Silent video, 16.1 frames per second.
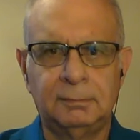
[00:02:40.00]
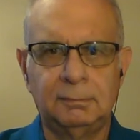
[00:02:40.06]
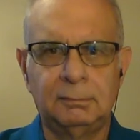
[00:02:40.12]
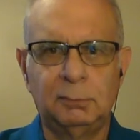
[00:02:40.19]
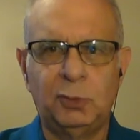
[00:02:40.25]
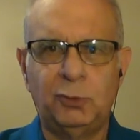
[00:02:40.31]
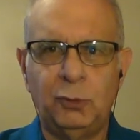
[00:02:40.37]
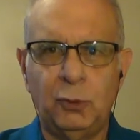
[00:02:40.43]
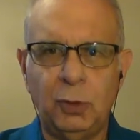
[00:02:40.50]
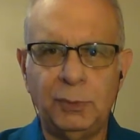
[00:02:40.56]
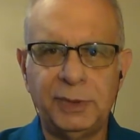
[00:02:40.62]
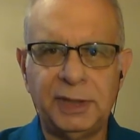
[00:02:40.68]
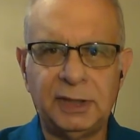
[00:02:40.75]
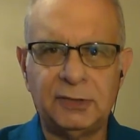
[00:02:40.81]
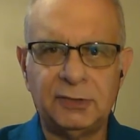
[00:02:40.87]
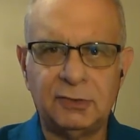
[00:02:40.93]
Before we
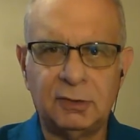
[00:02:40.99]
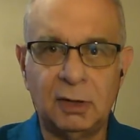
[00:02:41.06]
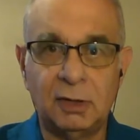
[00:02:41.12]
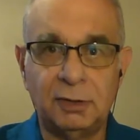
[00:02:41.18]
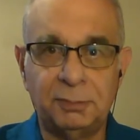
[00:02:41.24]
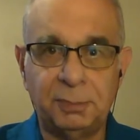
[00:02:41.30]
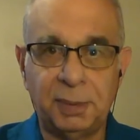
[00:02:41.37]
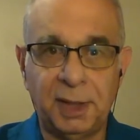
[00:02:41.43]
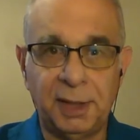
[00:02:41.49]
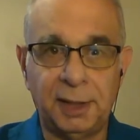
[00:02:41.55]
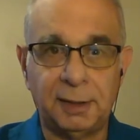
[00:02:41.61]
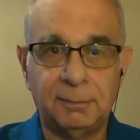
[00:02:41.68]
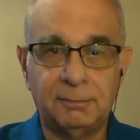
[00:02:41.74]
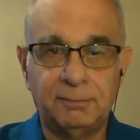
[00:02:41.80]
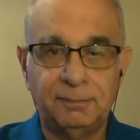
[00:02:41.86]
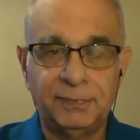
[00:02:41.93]
get started playing,
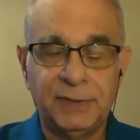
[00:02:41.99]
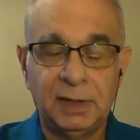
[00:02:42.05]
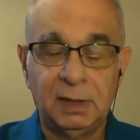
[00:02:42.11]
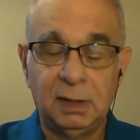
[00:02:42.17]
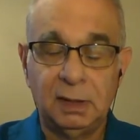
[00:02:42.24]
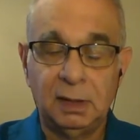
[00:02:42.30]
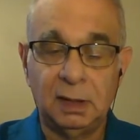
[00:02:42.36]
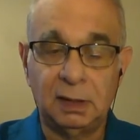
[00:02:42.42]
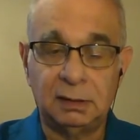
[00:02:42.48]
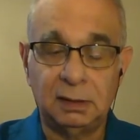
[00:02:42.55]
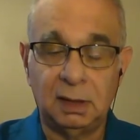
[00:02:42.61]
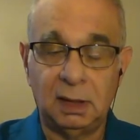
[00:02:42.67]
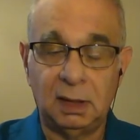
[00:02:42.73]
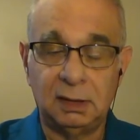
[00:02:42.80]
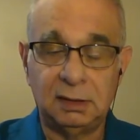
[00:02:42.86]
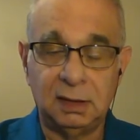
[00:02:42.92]
I
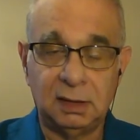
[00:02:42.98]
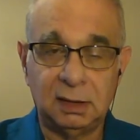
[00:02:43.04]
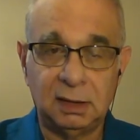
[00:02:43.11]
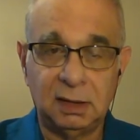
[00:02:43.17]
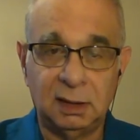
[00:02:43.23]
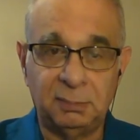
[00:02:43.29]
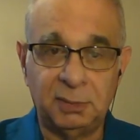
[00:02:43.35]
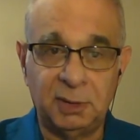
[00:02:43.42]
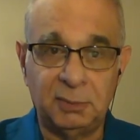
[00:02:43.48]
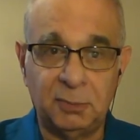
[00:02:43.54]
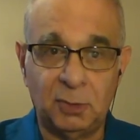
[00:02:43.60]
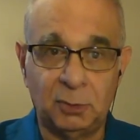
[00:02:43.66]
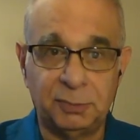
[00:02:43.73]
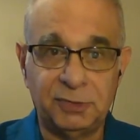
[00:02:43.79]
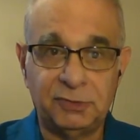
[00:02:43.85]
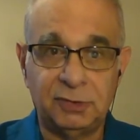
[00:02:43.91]
thought I'd take a couple of
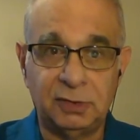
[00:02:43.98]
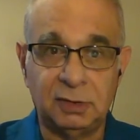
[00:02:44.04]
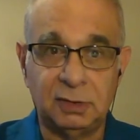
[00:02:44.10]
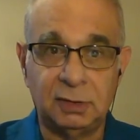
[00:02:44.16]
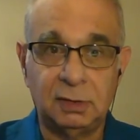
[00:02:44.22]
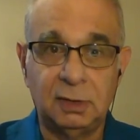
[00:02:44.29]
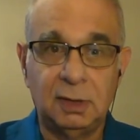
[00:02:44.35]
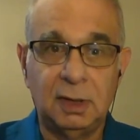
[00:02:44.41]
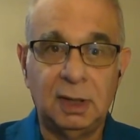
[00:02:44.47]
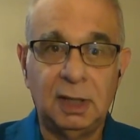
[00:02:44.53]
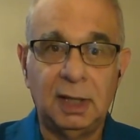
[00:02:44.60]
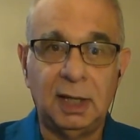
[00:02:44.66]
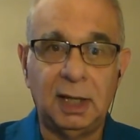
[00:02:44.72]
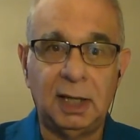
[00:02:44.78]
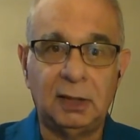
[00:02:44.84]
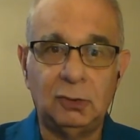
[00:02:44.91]
moments here
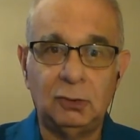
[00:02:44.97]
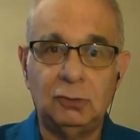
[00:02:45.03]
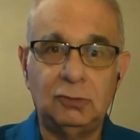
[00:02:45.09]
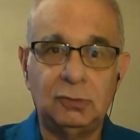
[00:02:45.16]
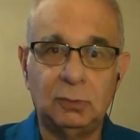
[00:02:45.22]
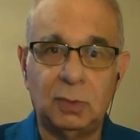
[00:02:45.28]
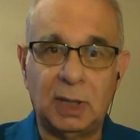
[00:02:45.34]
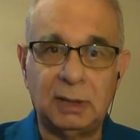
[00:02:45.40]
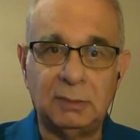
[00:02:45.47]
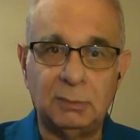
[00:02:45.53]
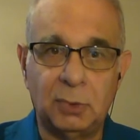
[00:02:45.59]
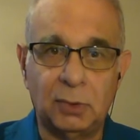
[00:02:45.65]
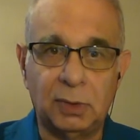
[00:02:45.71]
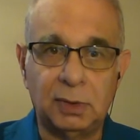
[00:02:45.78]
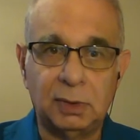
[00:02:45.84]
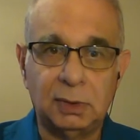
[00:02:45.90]
and use the
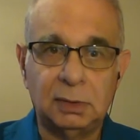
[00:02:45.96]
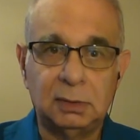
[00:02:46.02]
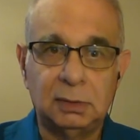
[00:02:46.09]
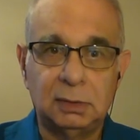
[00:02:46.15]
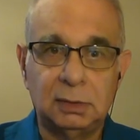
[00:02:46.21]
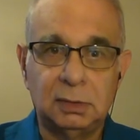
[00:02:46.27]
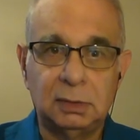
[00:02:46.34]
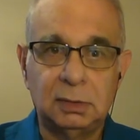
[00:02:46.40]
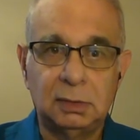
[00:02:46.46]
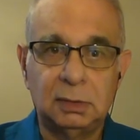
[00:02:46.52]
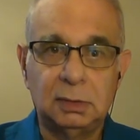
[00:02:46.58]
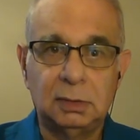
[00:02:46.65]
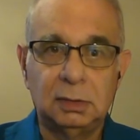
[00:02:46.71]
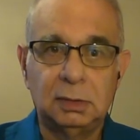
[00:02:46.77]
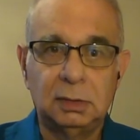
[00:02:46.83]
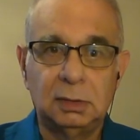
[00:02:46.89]
whiteboard
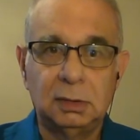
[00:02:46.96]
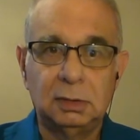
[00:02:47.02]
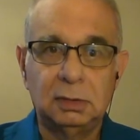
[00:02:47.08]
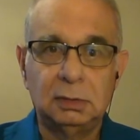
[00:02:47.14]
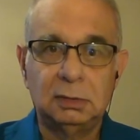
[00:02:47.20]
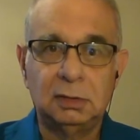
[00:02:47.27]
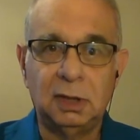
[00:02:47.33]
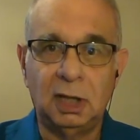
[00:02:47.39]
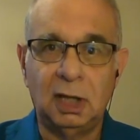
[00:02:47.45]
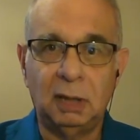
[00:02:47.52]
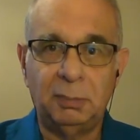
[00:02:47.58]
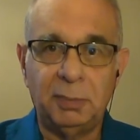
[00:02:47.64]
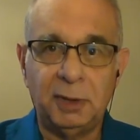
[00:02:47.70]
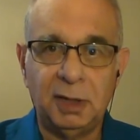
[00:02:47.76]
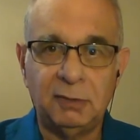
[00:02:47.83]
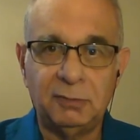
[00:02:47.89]
to
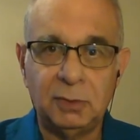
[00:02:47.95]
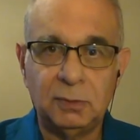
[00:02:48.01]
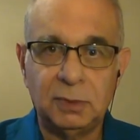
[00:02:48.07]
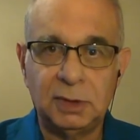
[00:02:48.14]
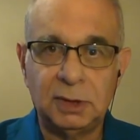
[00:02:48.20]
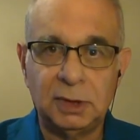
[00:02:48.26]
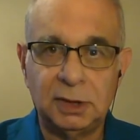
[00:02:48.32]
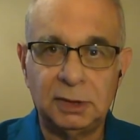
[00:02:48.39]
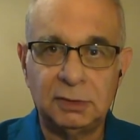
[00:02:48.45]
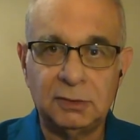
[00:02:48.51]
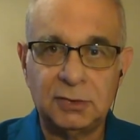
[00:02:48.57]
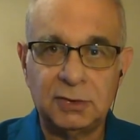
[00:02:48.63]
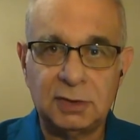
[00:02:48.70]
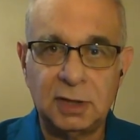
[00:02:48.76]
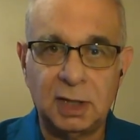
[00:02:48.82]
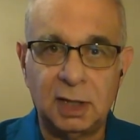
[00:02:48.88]
help everyone
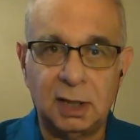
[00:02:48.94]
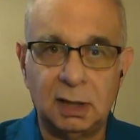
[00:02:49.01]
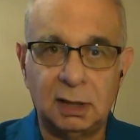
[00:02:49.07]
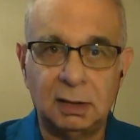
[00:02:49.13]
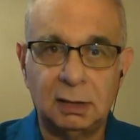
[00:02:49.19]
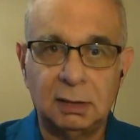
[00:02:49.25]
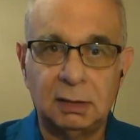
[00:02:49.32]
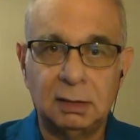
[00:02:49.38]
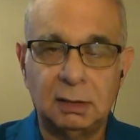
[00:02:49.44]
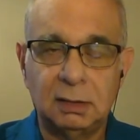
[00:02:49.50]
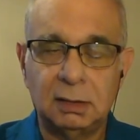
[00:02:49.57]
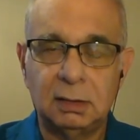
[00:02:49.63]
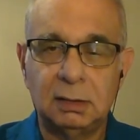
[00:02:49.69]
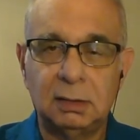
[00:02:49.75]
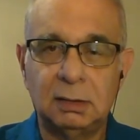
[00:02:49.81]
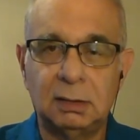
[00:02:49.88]
understand
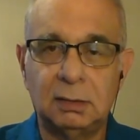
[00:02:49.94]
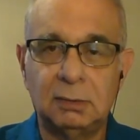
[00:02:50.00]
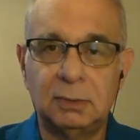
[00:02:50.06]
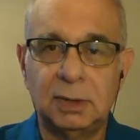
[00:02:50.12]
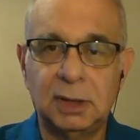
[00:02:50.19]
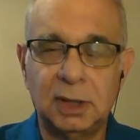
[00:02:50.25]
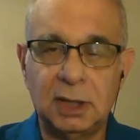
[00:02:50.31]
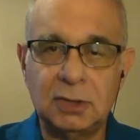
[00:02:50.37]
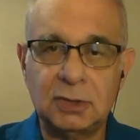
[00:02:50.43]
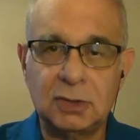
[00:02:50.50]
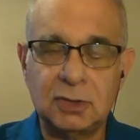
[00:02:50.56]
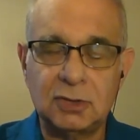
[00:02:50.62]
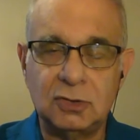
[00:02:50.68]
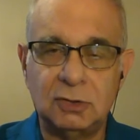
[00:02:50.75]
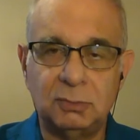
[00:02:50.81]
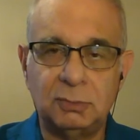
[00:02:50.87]
the
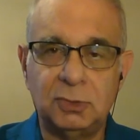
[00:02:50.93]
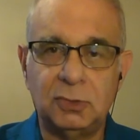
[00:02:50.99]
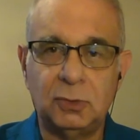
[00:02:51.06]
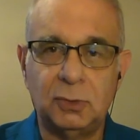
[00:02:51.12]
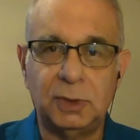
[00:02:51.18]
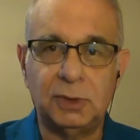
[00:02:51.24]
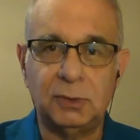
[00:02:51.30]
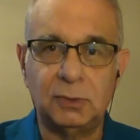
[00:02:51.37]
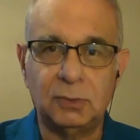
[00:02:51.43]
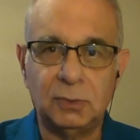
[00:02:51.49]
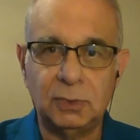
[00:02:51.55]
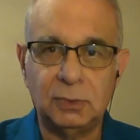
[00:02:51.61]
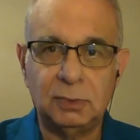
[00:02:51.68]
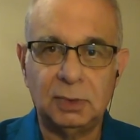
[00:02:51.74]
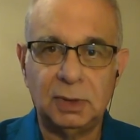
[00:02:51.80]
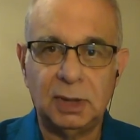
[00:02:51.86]
relationship between the
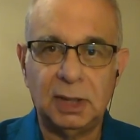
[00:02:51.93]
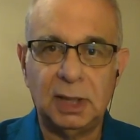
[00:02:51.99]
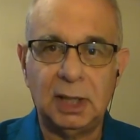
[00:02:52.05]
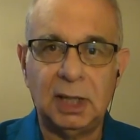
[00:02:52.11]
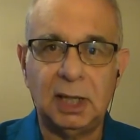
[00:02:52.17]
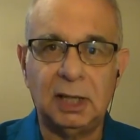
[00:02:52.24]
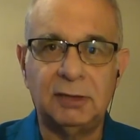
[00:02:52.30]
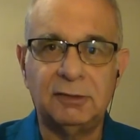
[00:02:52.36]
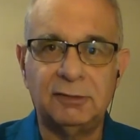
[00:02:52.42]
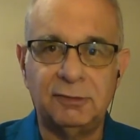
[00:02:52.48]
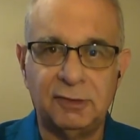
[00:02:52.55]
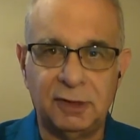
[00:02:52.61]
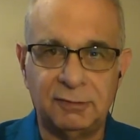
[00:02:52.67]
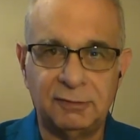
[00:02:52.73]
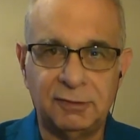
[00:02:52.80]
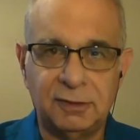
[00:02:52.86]
root and the
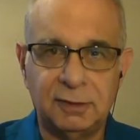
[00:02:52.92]
fifth.